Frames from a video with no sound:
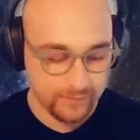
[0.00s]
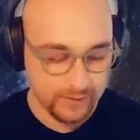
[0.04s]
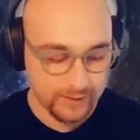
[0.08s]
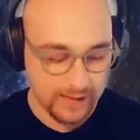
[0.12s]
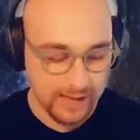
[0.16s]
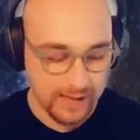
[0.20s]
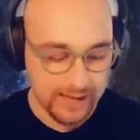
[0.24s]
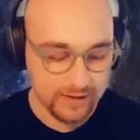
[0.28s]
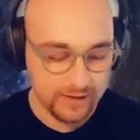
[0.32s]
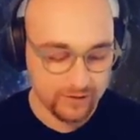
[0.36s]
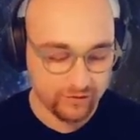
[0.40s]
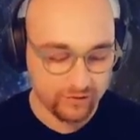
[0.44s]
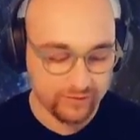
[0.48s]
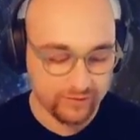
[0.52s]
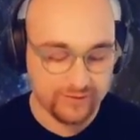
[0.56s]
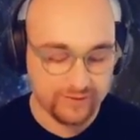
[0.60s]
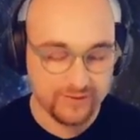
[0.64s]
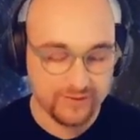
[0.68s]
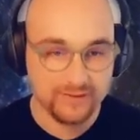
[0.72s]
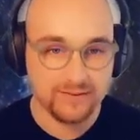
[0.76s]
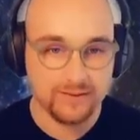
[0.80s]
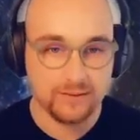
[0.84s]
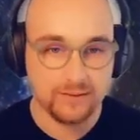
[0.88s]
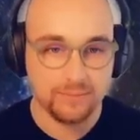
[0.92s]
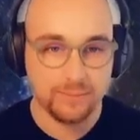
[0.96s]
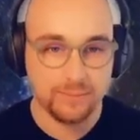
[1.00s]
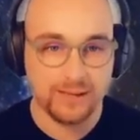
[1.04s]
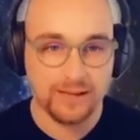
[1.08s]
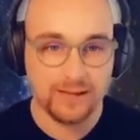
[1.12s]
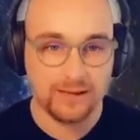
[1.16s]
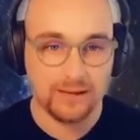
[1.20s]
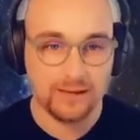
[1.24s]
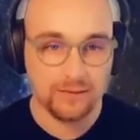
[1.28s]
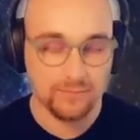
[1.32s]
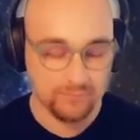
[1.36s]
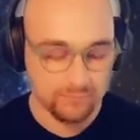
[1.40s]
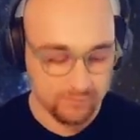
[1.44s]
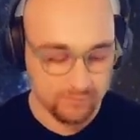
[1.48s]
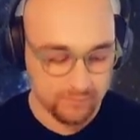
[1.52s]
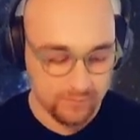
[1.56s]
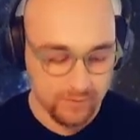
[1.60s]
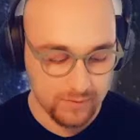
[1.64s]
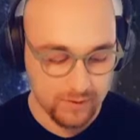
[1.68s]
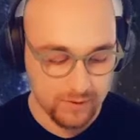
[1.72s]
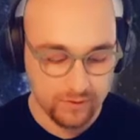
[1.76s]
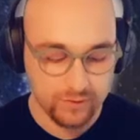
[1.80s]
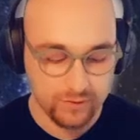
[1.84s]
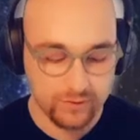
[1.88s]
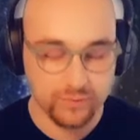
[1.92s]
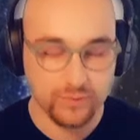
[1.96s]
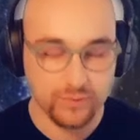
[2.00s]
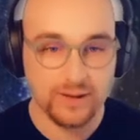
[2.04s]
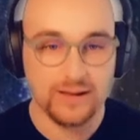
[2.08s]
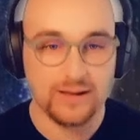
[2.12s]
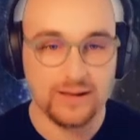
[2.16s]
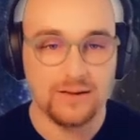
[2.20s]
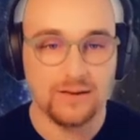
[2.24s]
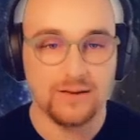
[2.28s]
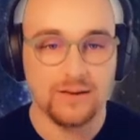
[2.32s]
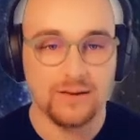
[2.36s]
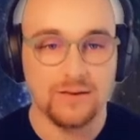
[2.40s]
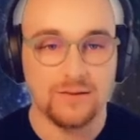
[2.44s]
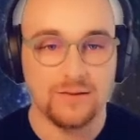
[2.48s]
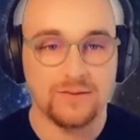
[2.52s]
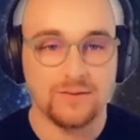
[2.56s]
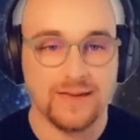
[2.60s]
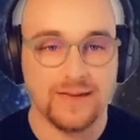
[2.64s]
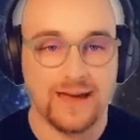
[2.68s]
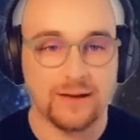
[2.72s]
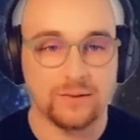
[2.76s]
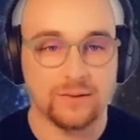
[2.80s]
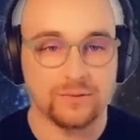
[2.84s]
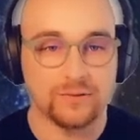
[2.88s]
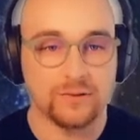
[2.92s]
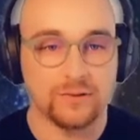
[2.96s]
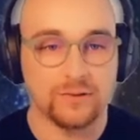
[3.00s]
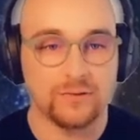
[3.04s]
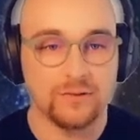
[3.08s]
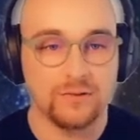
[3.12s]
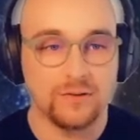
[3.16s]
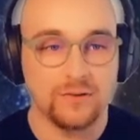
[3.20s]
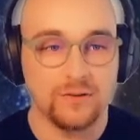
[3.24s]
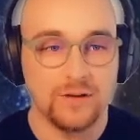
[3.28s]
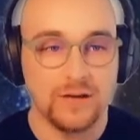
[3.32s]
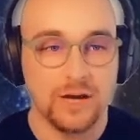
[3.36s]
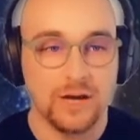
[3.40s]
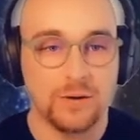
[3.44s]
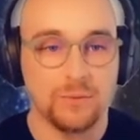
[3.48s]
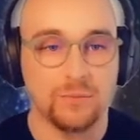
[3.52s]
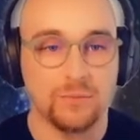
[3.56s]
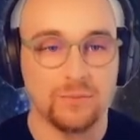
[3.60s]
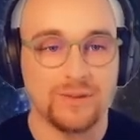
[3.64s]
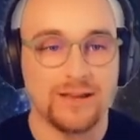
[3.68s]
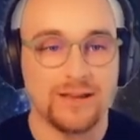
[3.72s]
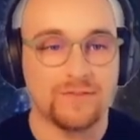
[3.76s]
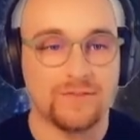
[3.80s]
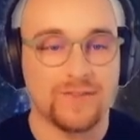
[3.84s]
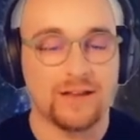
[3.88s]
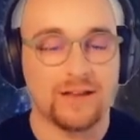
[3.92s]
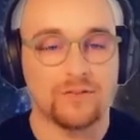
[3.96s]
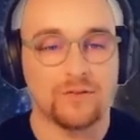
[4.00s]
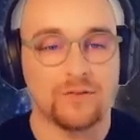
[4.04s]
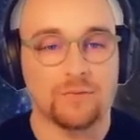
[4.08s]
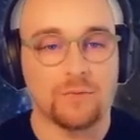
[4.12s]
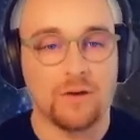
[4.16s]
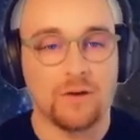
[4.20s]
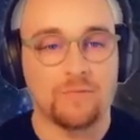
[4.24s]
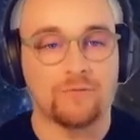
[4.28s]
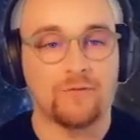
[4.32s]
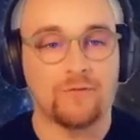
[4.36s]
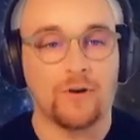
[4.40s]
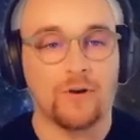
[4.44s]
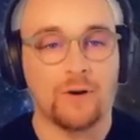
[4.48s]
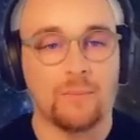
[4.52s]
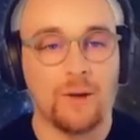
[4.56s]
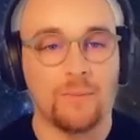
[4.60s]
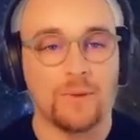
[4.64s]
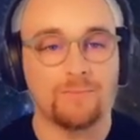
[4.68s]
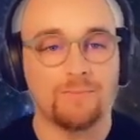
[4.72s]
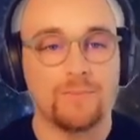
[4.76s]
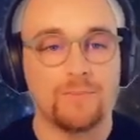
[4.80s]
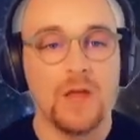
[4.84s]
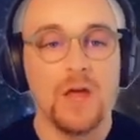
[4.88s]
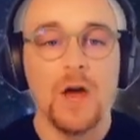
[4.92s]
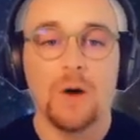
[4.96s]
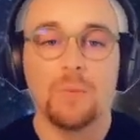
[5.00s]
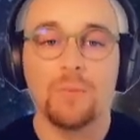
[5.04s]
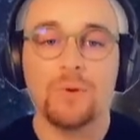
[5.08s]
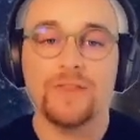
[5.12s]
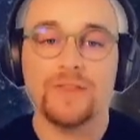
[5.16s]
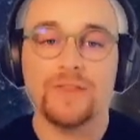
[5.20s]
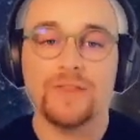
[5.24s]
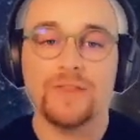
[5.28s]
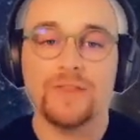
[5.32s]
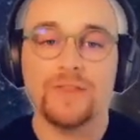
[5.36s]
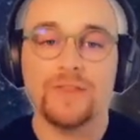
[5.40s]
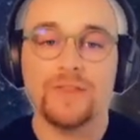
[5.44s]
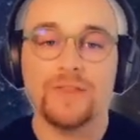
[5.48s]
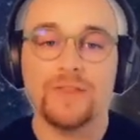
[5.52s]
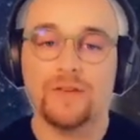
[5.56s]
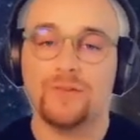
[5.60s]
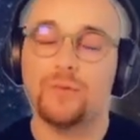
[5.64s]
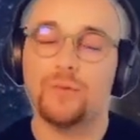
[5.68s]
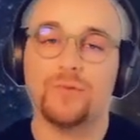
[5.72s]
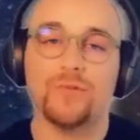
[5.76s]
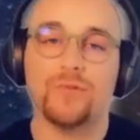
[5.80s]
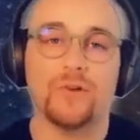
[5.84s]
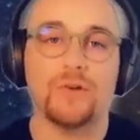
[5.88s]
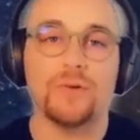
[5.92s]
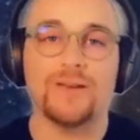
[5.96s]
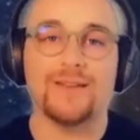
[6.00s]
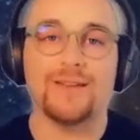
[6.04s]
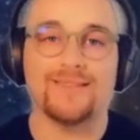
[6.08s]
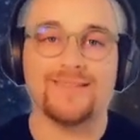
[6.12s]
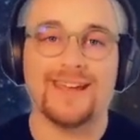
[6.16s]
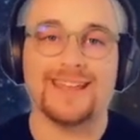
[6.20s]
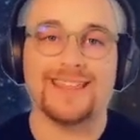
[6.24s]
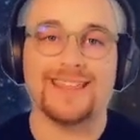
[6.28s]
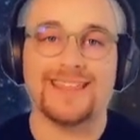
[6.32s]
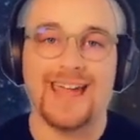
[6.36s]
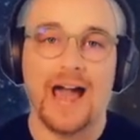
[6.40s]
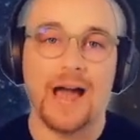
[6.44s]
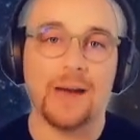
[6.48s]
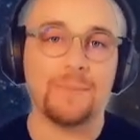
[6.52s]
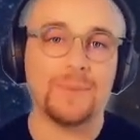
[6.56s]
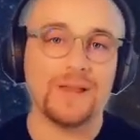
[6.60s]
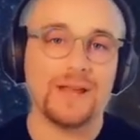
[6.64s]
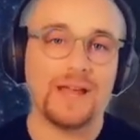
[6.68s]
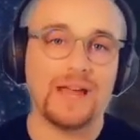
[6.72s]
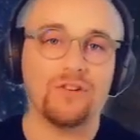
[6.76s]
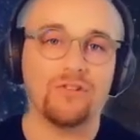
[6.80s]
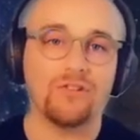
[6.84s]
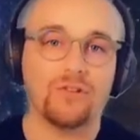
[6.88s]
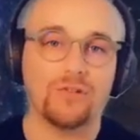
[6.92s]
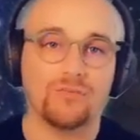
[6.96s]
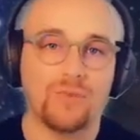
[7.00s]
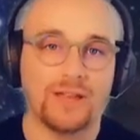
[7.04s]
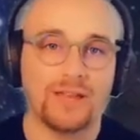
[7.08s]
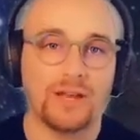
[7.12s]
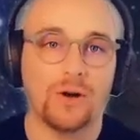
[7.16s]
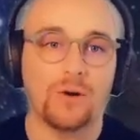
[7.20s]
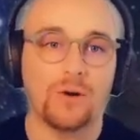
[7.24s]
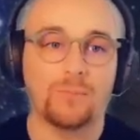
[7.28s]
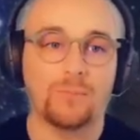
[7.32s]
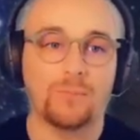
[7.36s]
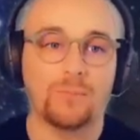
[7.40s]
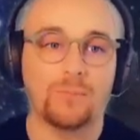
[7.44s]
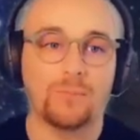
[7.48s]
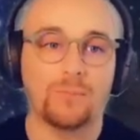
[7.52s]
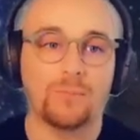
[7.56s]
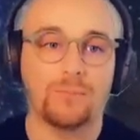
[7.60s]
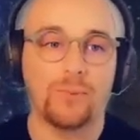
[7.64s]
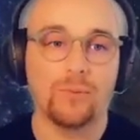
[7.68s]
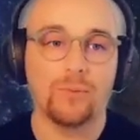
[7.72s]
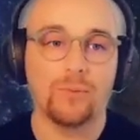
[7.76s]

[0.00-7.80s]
http 3000. And we'll leave that to run for a moment. And what this will do is take the application running on port